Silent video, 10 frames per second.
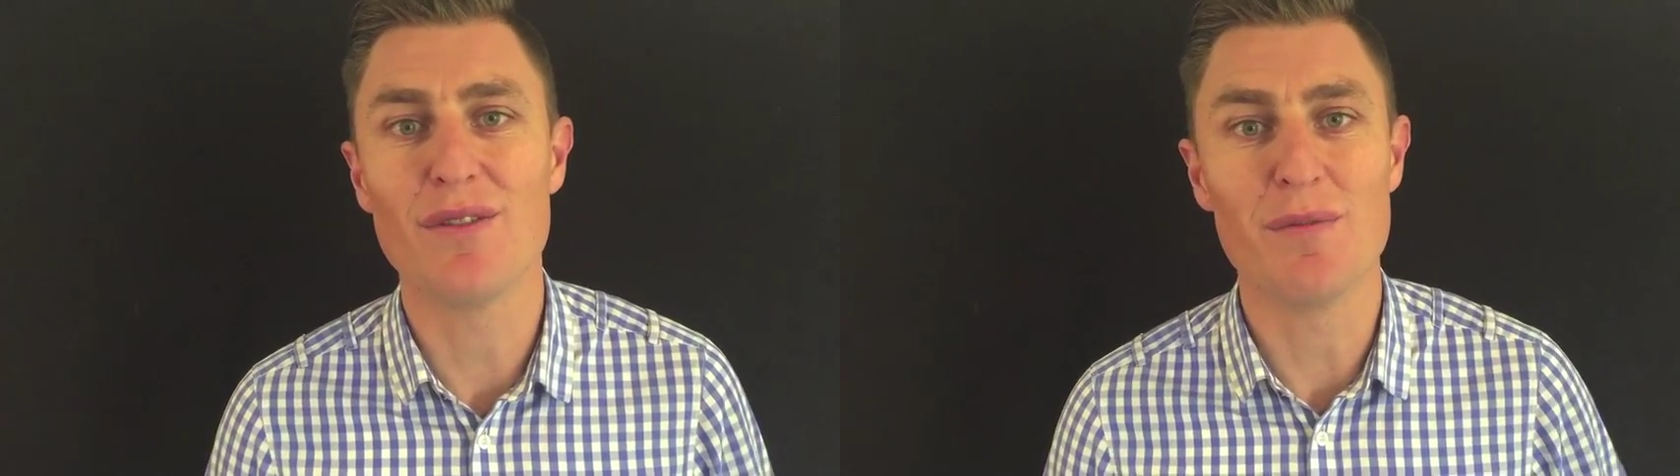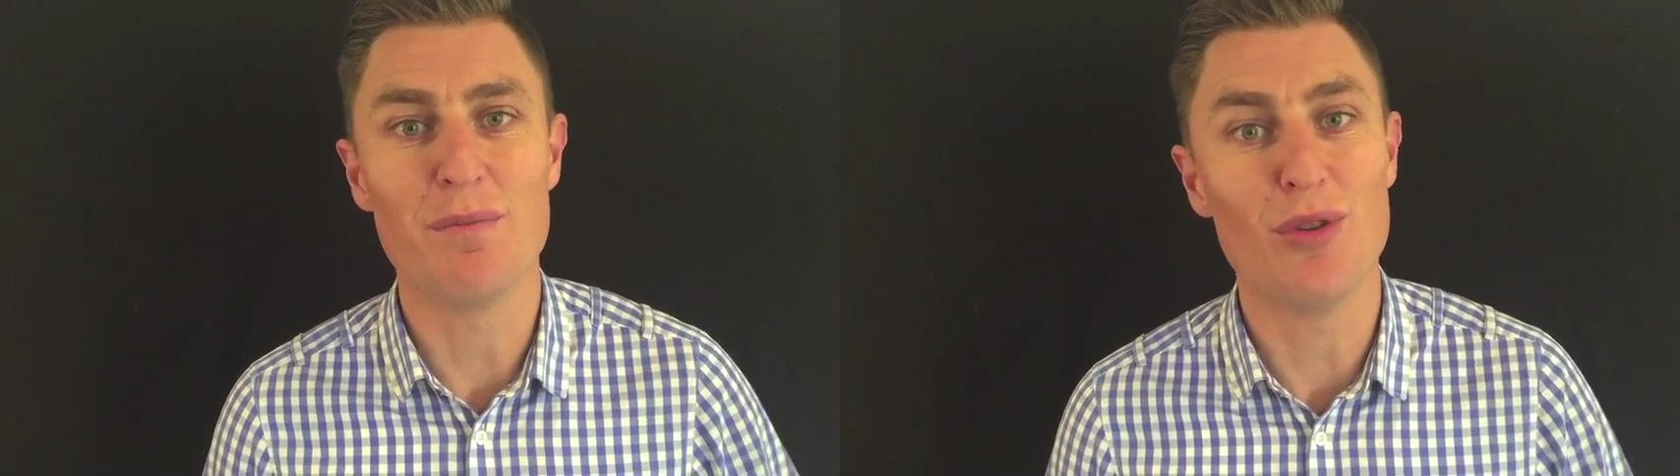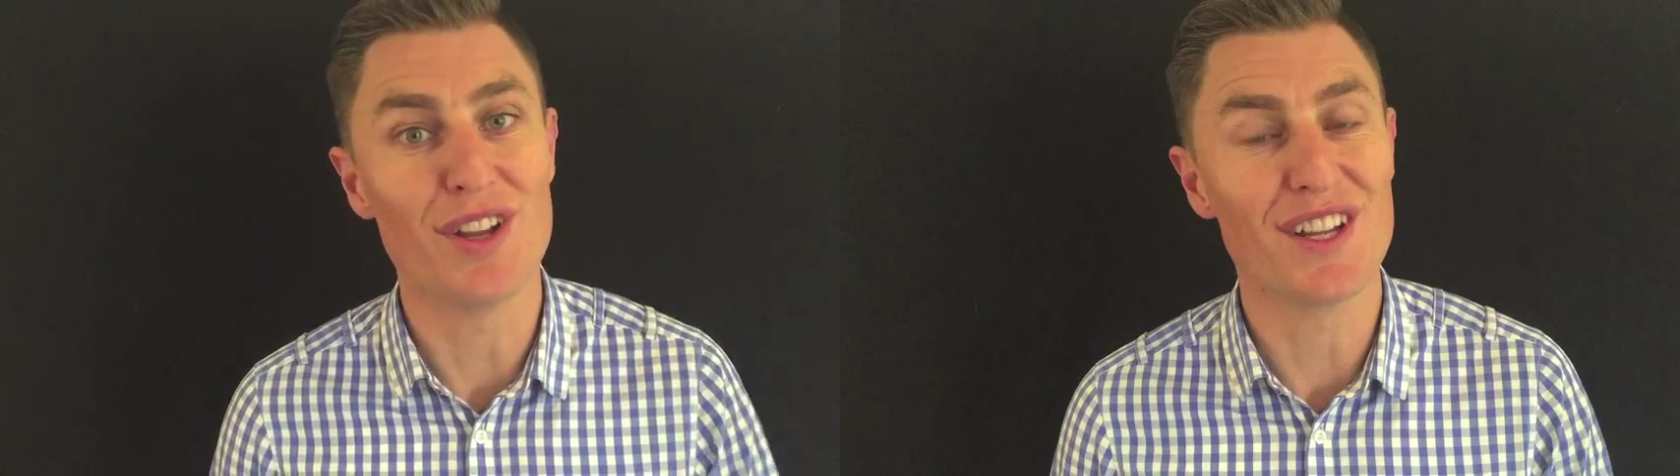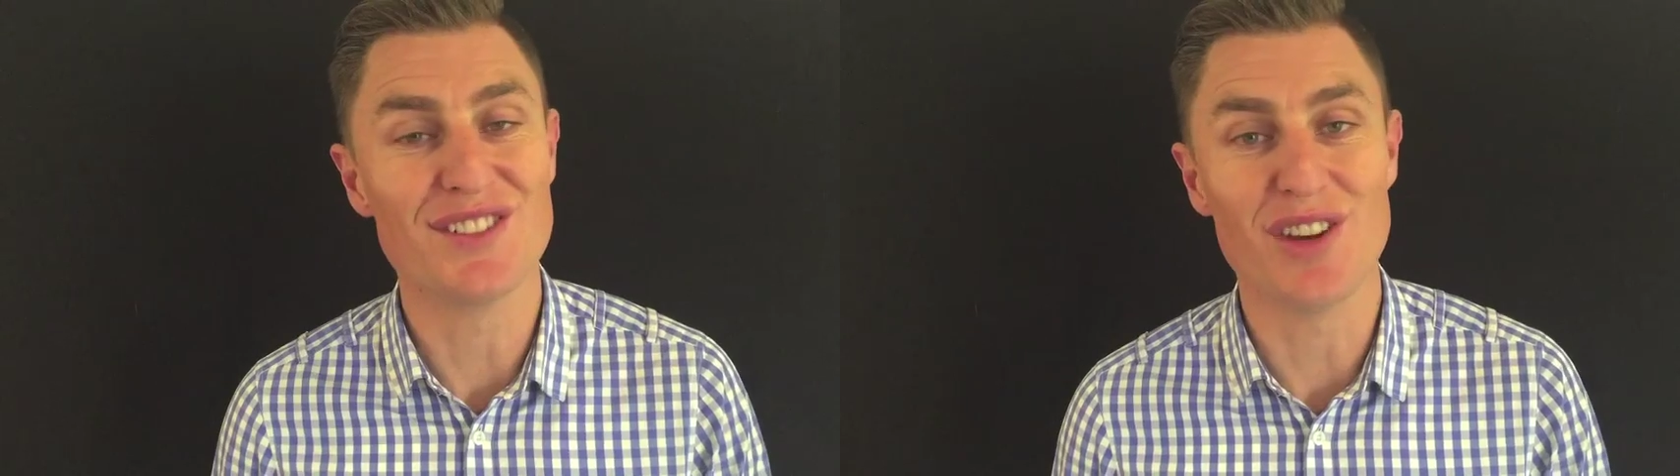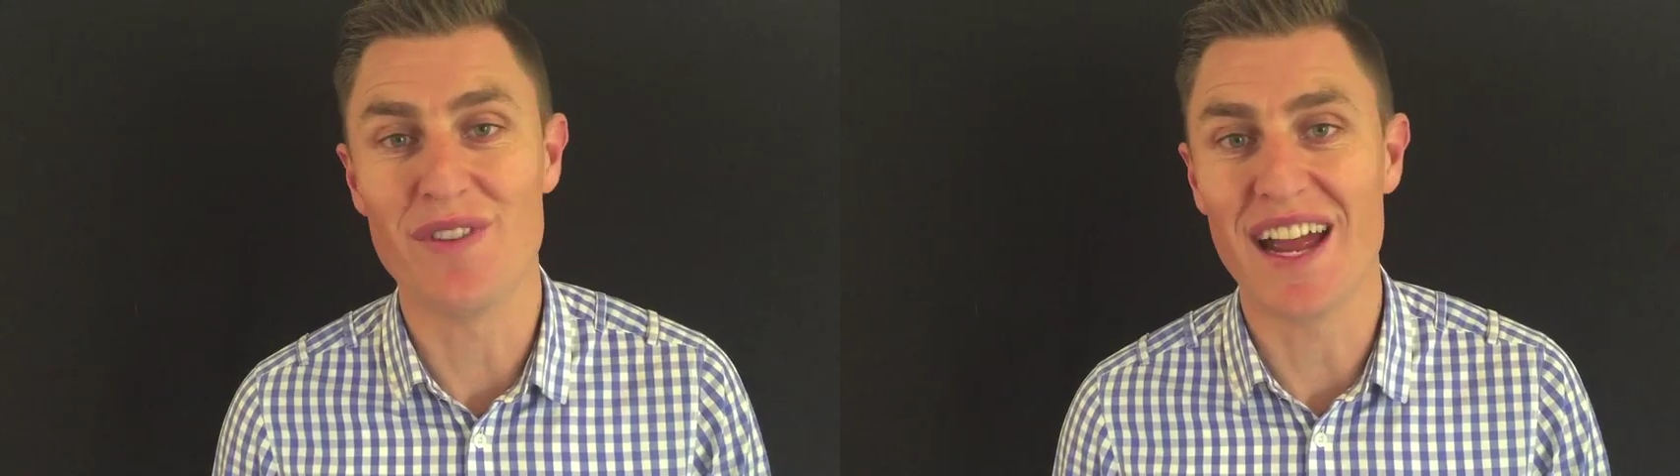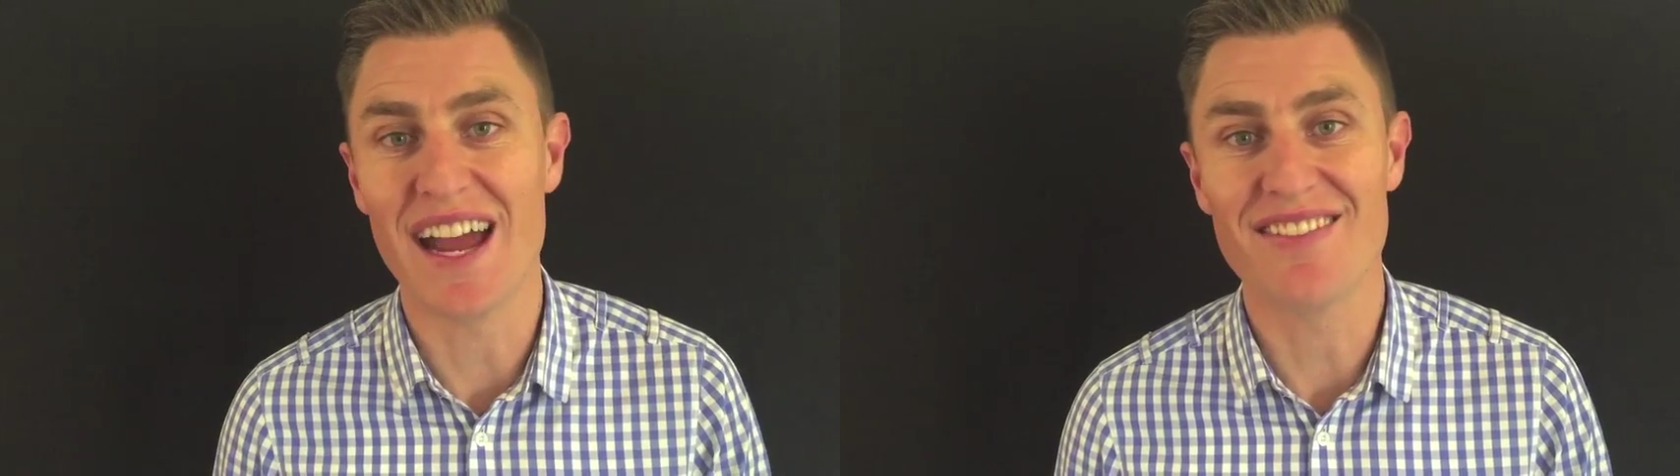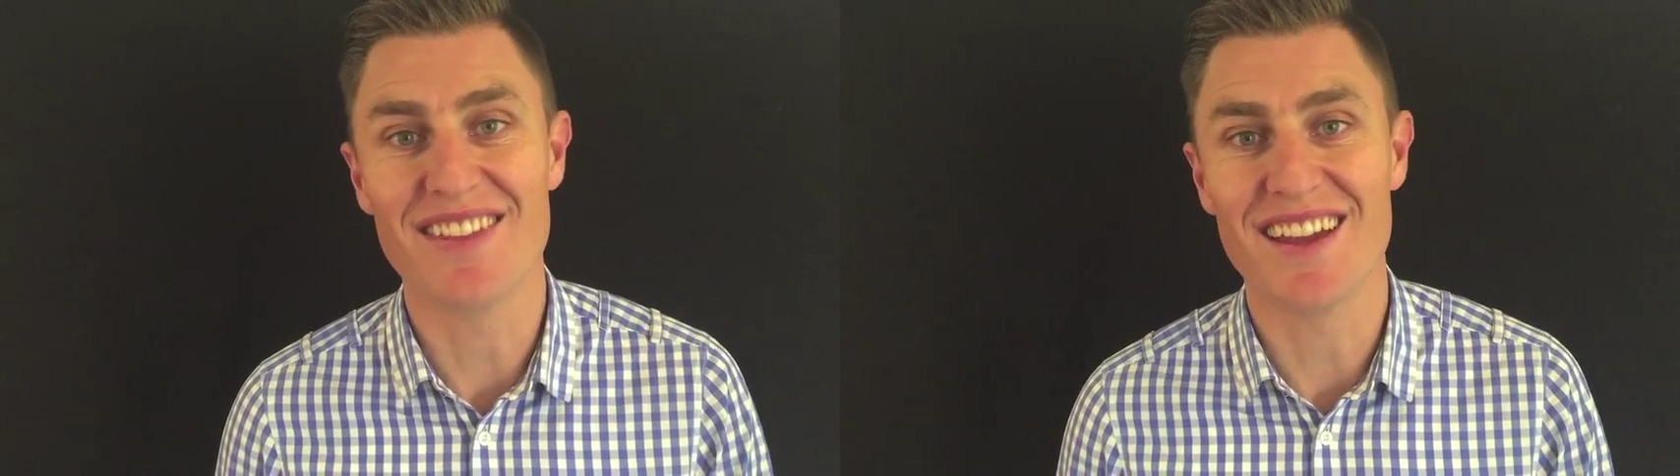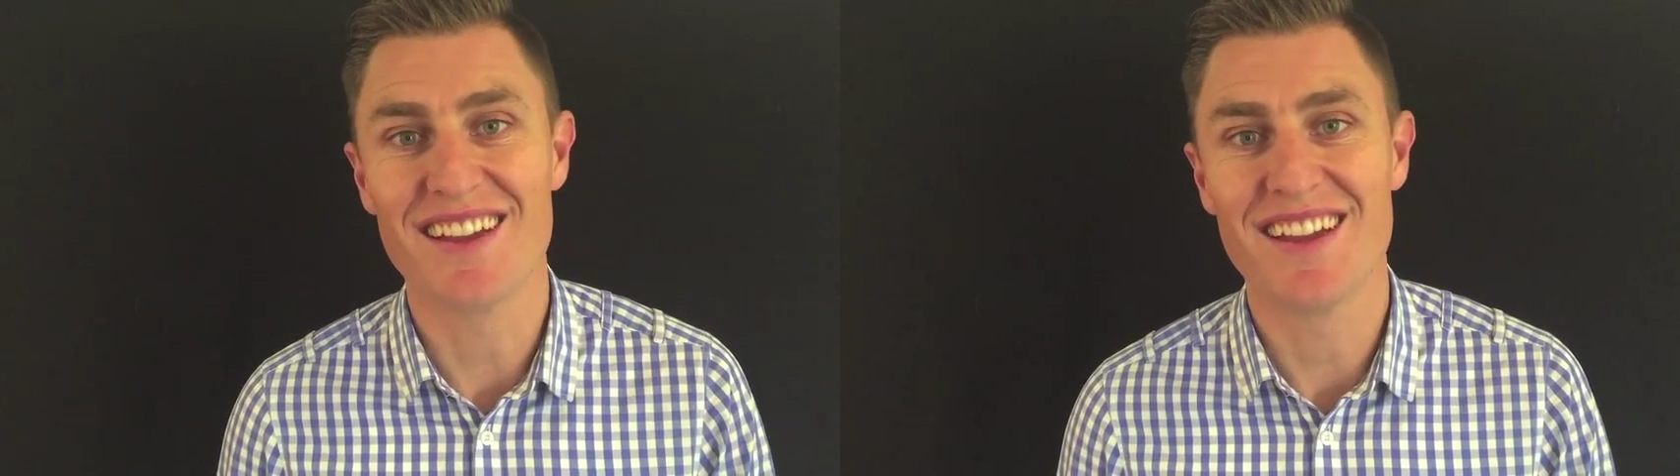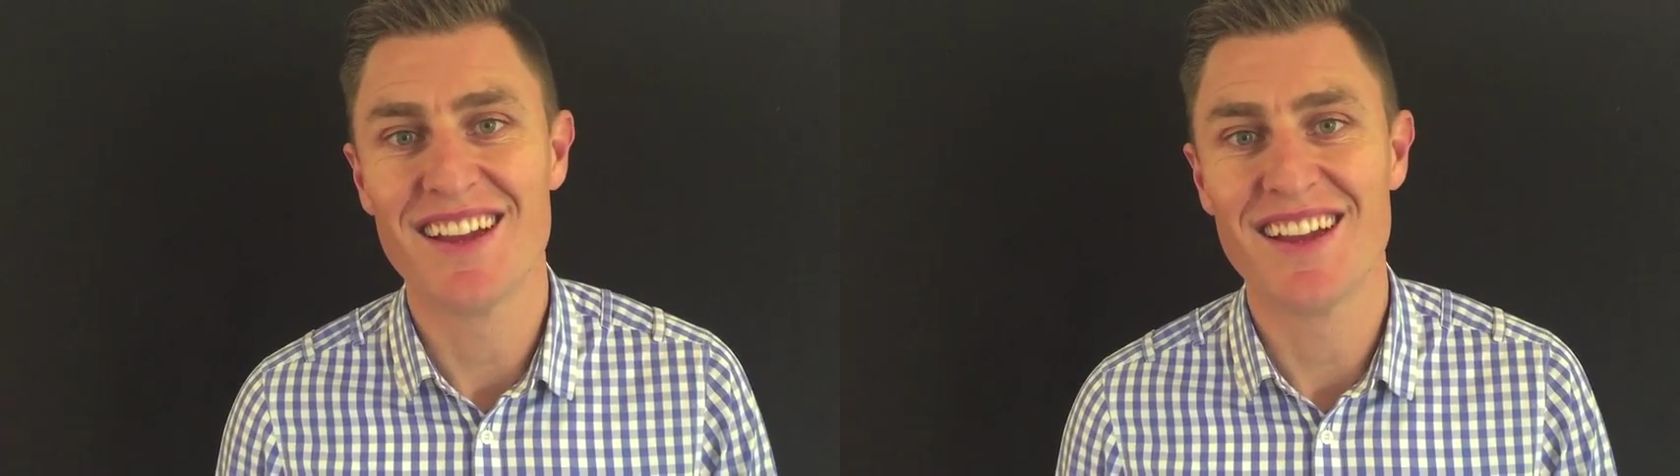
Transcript: from putting yourself out there.